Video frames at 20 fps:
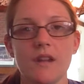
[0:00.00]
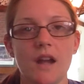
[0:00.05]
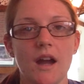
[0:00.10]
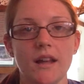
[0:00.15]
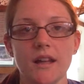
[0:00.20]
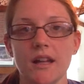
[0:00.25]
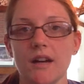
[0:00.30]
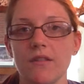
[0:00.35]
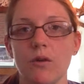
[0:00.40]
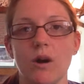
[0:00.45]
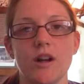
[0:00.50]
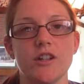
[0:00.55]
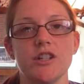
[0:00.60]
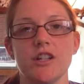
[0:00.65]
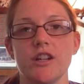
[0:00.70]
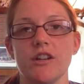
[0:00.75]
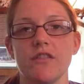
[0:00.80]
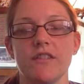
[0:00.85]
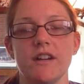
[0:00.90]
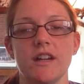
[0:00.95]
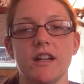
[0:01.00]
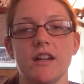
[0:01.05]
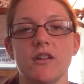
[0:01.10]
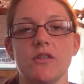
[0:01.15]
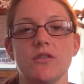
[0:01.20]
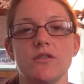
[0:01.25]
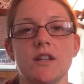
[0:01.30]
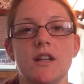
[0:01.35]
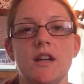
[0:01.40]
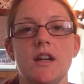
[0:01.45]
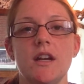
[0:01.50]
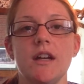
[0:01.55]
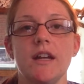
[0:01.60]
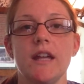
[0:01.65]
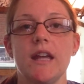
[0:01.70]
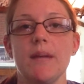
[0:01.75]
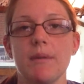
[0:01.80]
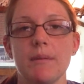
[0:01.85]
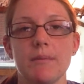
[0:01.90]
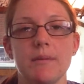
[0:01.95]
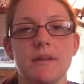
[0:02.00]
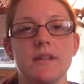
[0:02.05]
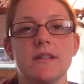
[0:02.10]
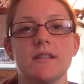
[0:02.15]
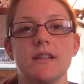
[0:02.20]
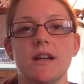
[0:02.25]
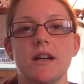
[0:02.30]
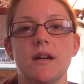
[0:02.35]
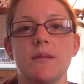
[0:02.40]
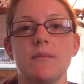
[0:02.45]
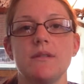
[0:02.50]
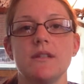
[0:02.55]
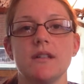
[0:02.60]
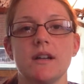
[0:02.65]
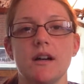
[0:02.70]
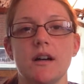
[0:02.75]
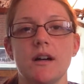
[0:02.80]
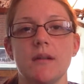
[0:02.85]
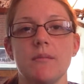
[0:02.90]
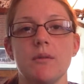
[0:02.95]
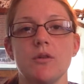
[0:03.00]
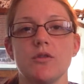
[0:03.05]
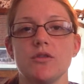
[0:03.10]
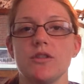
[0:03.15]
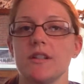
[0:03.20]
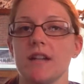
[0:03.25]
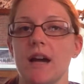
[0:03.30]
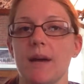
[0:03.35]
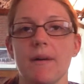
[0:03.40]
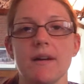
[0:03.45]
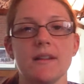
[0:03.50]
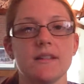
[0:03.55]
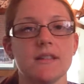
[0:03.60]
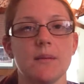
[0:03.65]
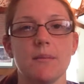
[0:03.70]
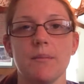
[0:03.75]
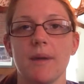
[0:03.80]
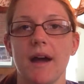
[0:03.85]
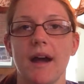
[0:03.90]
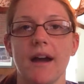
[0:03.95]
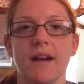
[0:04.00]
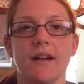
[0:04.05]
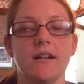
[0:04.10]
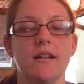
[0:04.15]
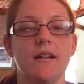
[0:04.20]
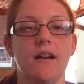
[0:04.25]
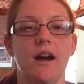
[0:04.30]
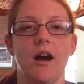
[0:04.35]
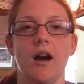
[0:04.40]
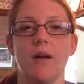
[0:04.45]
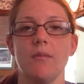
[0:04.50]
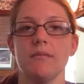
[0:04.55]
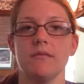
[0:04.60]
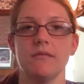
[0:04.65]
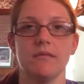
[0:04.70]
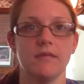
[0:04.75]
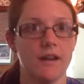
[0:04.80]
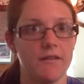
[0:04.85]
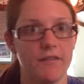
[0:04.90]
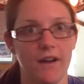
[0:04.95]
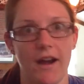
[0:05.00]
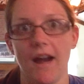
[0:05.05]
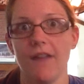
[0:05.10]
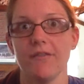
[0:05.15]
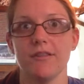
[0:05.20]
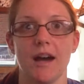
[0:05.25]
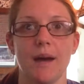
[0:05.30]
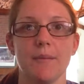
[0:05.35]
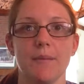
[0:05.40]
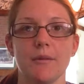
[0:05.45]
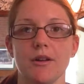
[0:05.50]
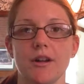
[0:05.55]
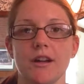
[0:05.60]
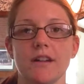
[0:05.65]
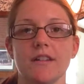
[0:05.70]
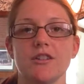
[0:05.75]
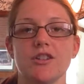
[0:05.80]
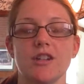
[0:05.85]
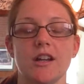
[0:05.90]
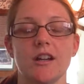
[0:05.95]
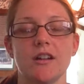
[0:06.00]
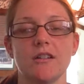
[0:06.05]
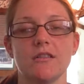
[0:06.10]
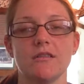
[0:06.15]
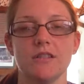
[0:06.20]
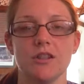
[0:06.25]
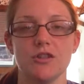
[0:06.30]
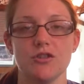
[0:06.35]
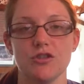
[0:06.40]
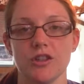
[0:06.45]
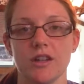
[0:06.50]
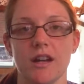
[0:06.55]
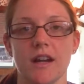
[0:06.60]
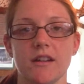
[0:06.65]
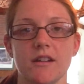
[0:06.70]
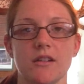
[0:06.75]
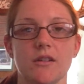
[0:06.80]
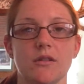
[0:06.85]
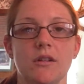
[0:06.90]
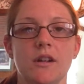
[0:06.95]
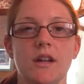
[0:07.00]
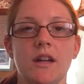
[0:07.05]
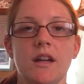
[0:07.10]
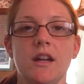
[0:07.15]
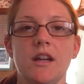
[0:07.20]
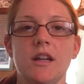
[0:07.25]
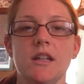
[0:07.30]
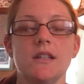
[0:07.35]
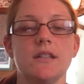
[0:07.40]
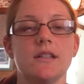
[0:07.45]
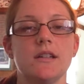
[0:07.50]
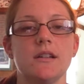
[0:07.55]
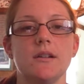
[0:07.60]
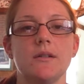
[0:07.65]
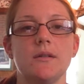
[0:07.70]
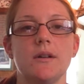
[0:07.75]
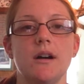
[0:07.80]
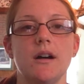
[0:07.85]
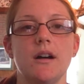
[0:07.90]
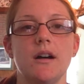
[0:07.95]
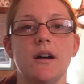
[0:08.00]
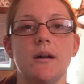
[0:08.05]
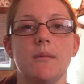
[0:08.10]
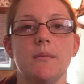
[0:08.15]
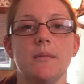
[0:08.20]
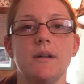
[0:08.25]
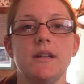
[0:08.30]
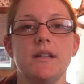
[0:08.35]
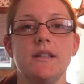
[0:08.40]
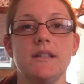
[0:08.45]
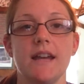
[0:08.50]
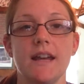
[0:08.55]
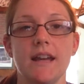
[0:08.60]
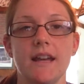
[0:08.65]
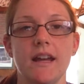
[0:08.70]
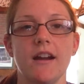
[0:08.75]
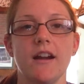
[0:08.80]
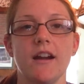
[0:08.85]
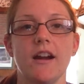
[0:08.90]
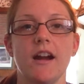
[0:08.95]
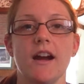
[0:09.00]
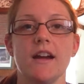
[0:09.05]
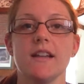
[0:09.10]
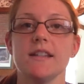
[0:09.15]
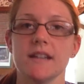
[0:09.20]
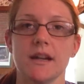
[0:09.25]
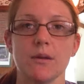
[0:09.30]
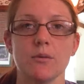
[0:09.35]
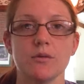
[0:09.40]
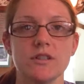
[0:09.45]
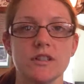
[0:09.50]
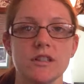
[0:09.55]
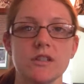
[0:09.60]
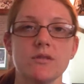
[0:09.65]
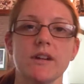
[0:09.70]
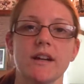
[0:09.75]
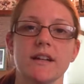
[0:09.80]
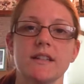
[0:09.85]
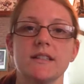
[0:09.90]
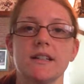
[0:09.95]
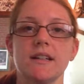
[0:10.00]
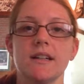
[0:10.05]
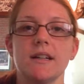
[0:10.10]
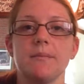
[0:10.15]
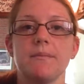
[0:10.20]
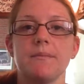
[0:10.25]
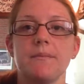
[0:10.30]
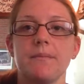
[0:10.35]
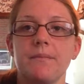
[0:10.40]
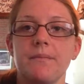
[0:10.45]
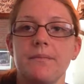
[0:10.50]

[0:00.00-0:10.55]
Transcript: I love watching your videos. Keep up the subs. Most of the time I sub back if I have time to look at the channel. Usually I do. So take care, guys, and I will see you next time.